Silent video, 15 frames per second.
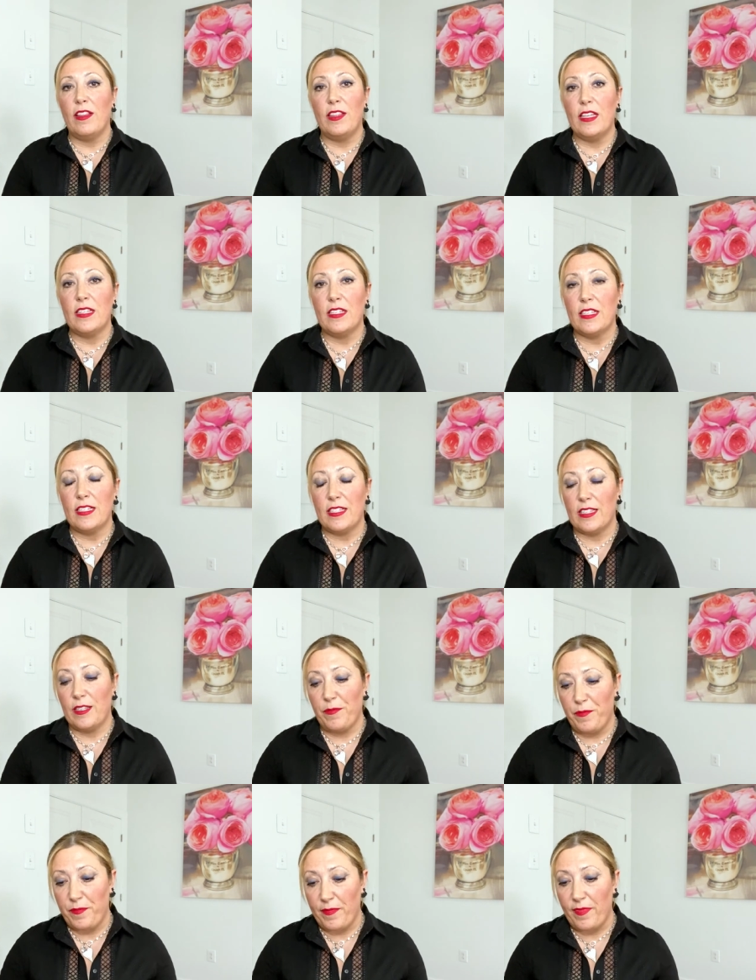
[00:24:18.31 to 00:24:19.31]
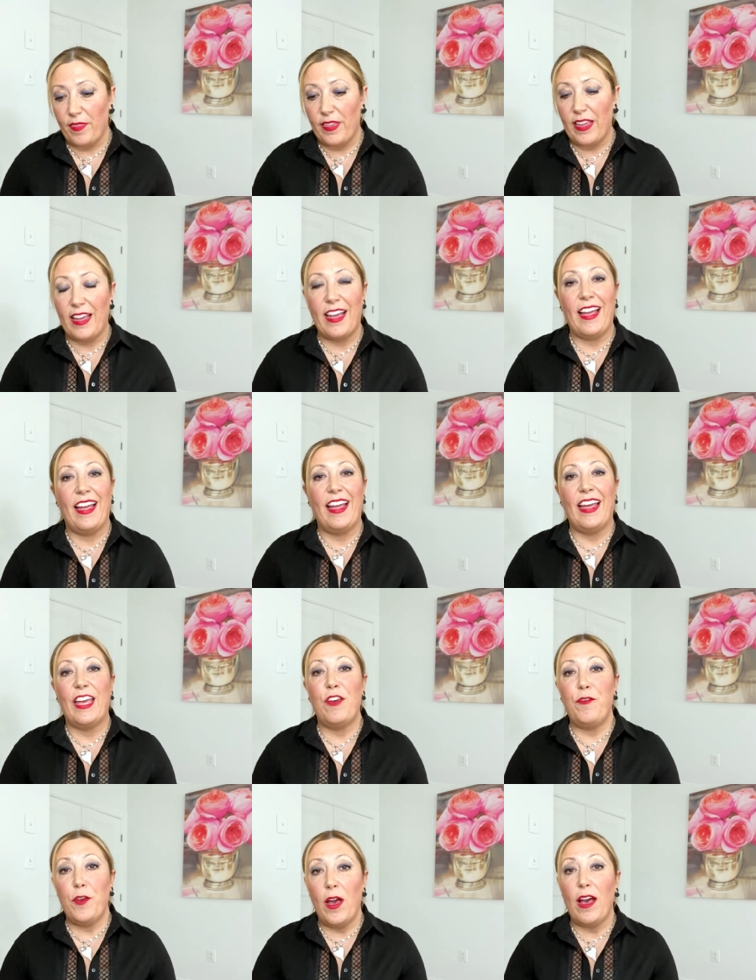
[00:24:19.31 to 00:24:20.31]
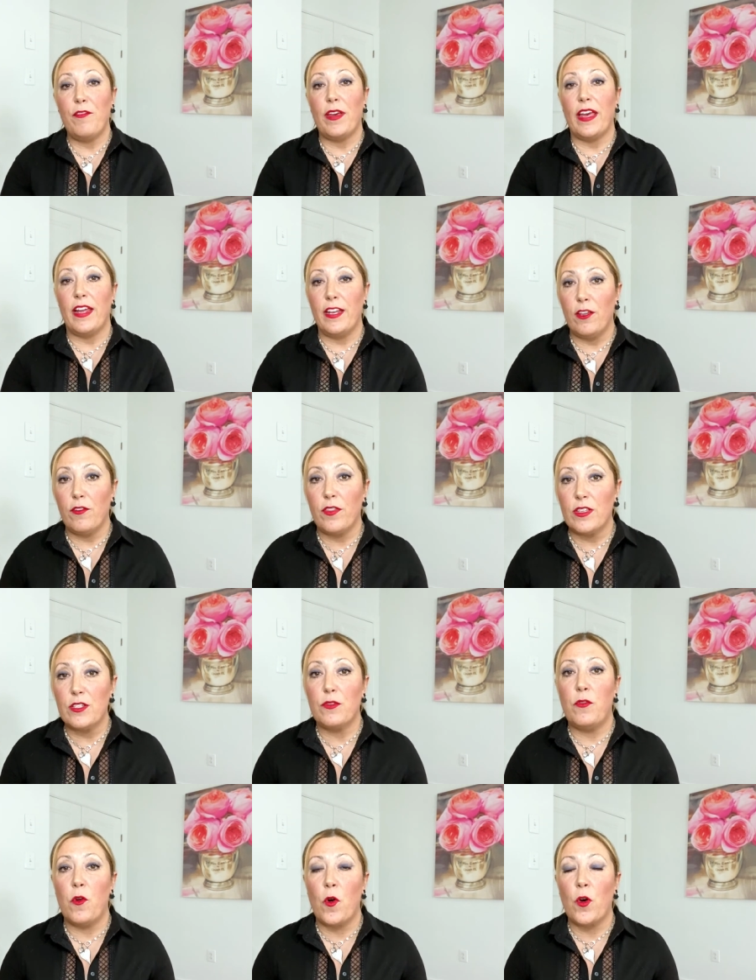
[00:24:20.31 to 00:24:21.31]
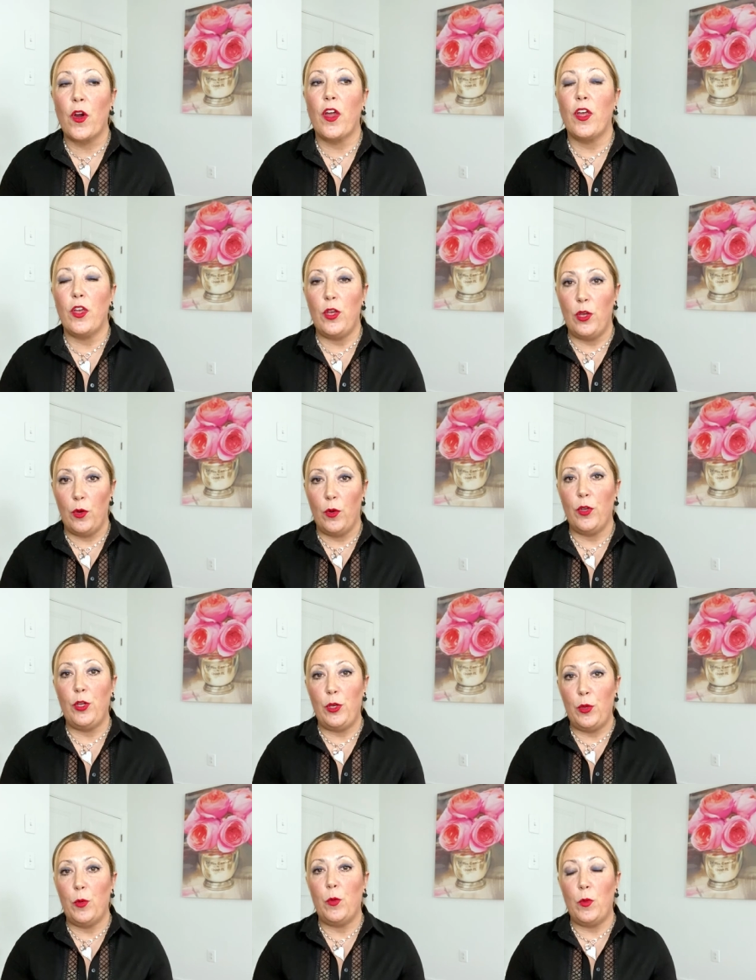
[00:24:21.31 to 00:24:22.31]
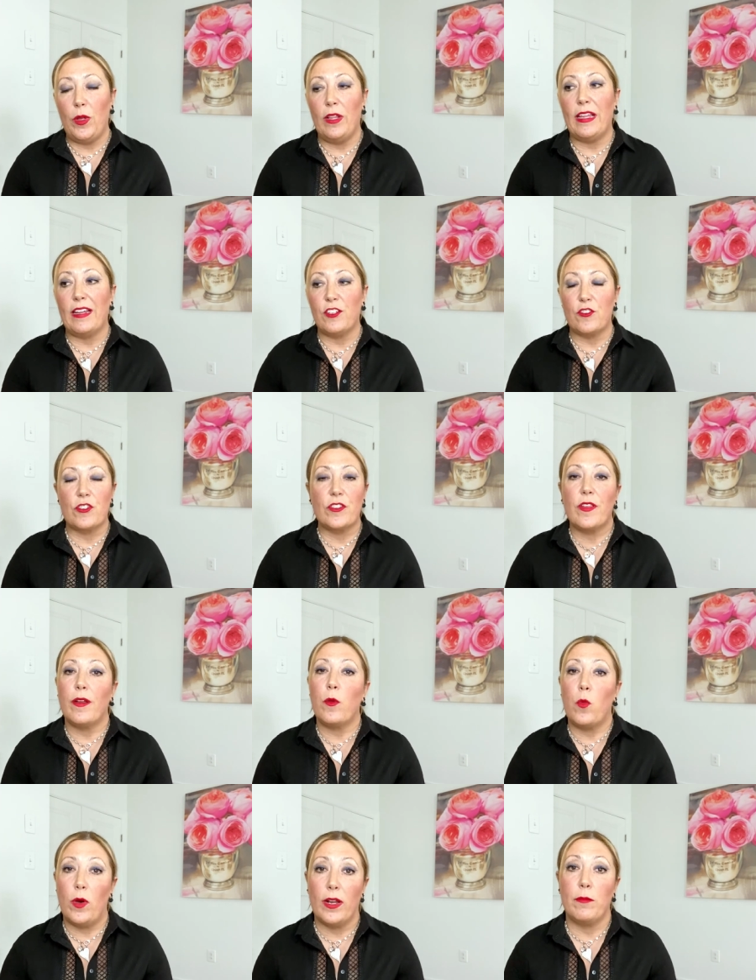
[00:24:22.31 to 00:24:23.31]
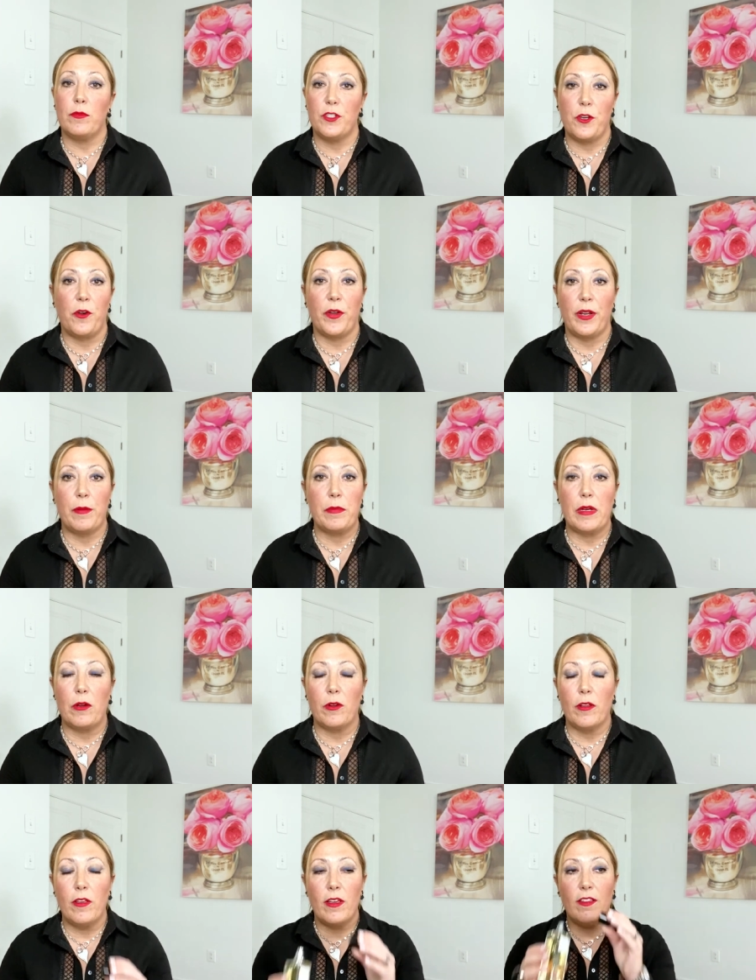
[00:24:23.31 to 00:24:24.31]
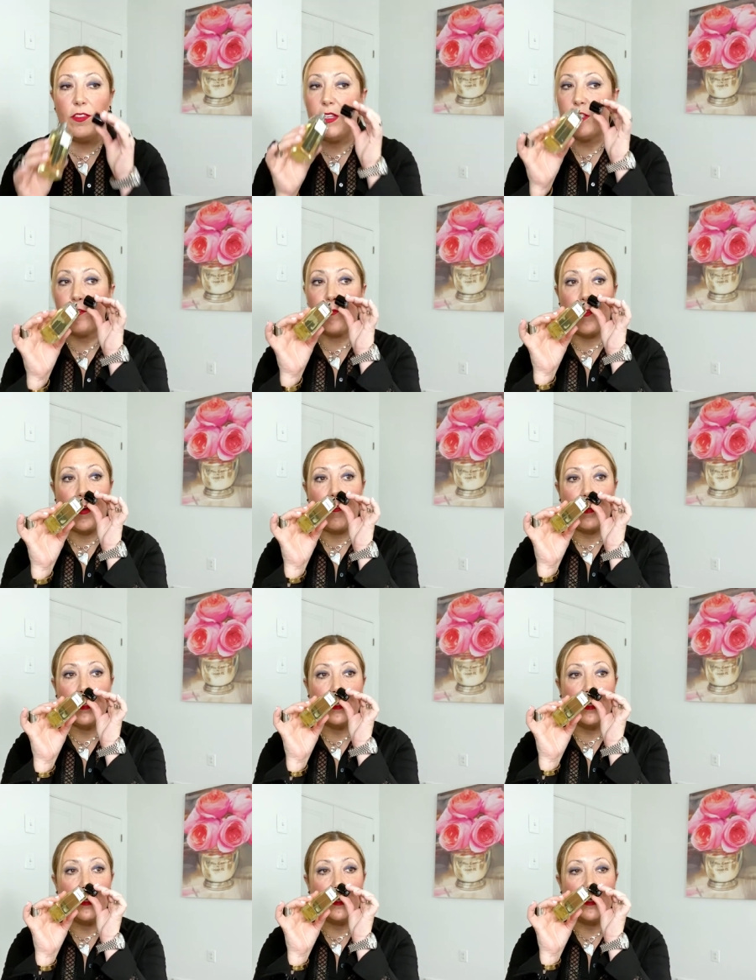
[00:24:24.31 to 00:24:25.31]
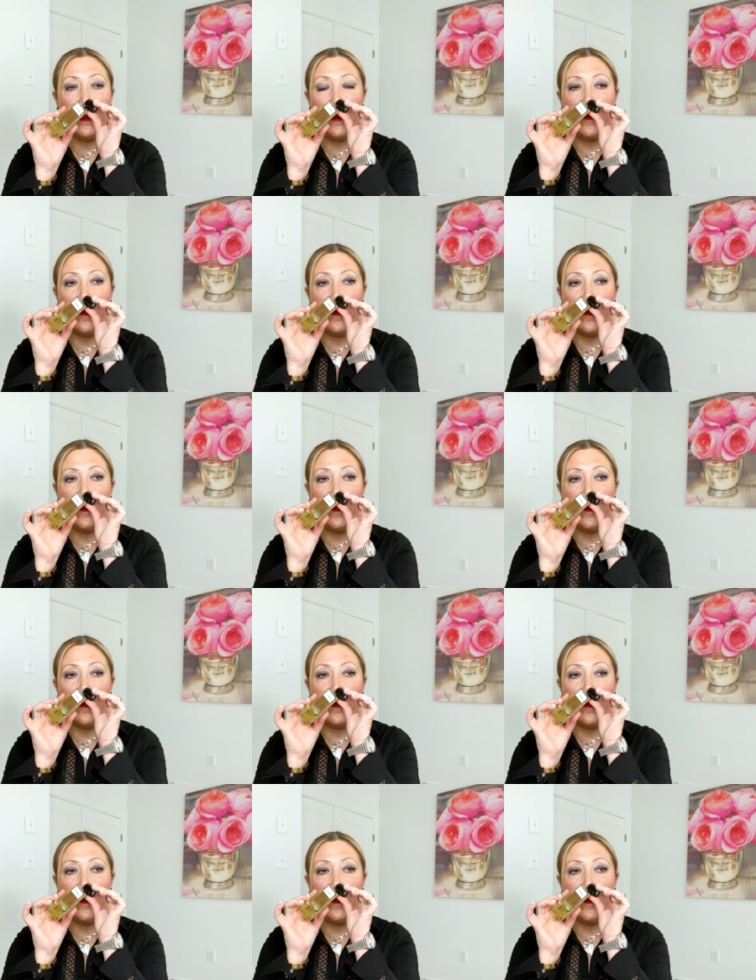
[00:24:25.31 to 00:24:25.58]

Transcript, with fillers: This is, if you have any of these four, you, you will understand what I'm talking about. These fragrances